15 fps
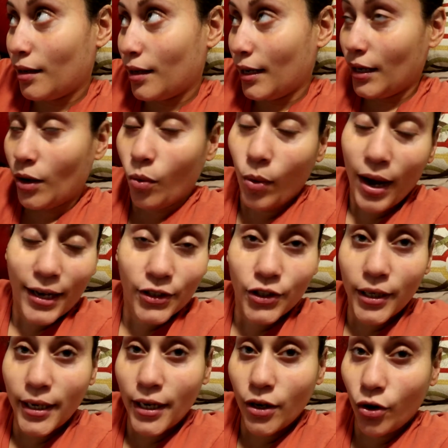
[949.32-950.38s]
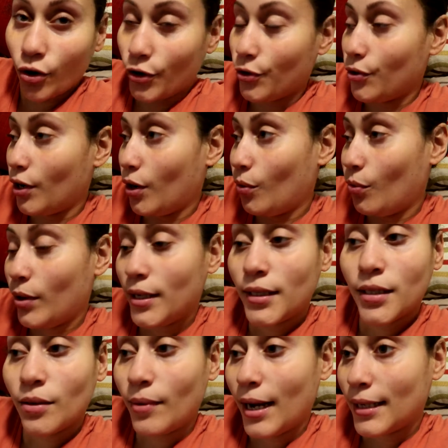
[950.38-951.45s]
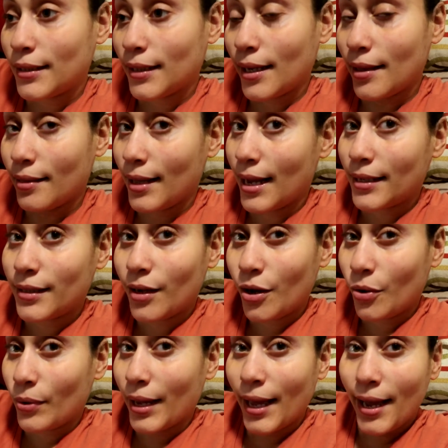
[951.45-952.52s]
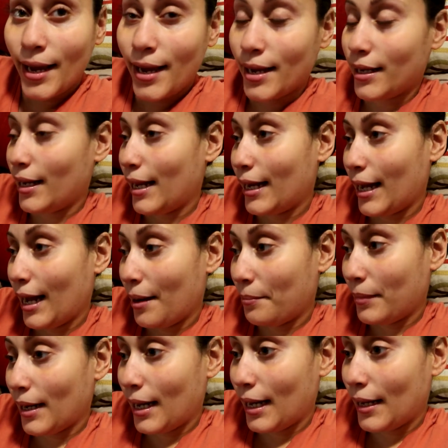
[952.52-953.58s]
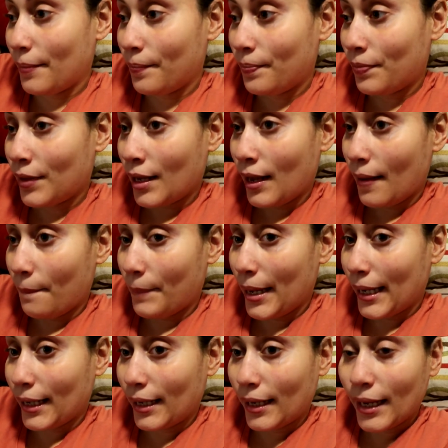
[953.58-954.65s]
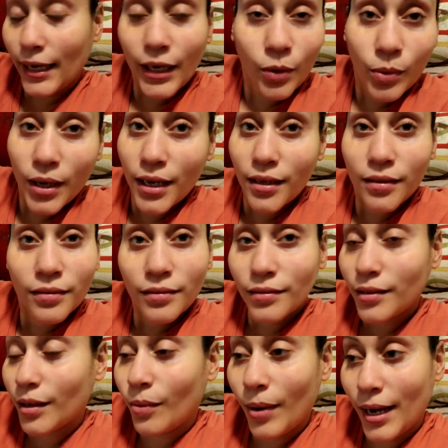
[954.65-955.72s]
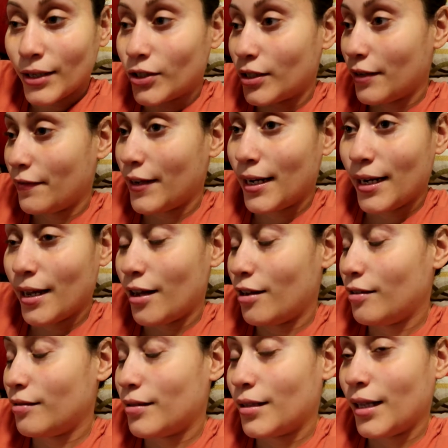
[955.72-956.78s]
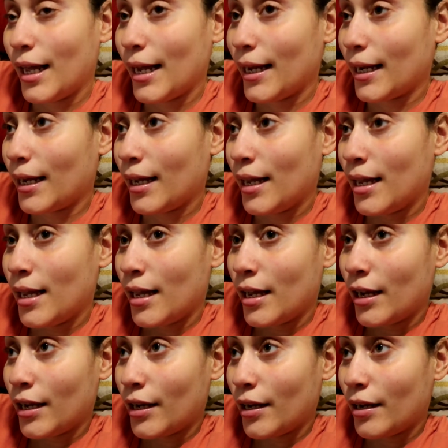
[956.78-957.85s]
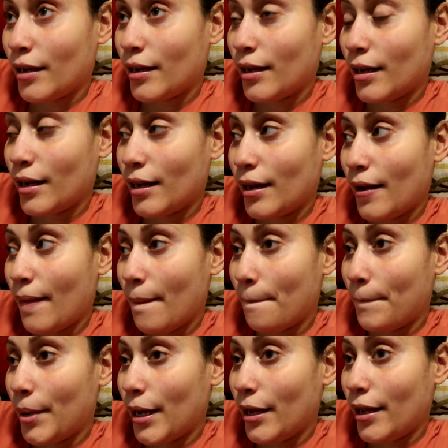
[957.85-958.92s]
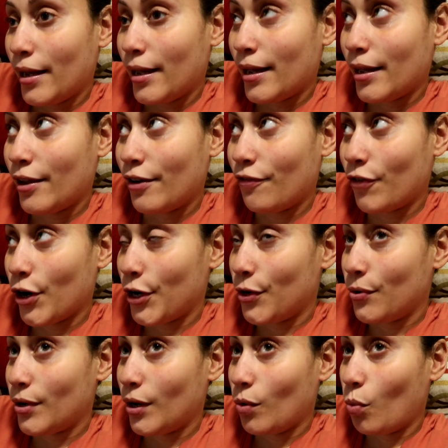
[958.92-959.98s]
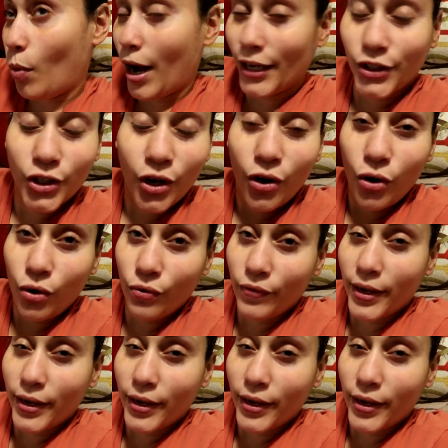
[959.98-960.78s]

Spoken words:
gonna watch it or you don't want to watch it, that's okay. Like, I'm not begging anyone to watch the videos, like, but for you to watch a whole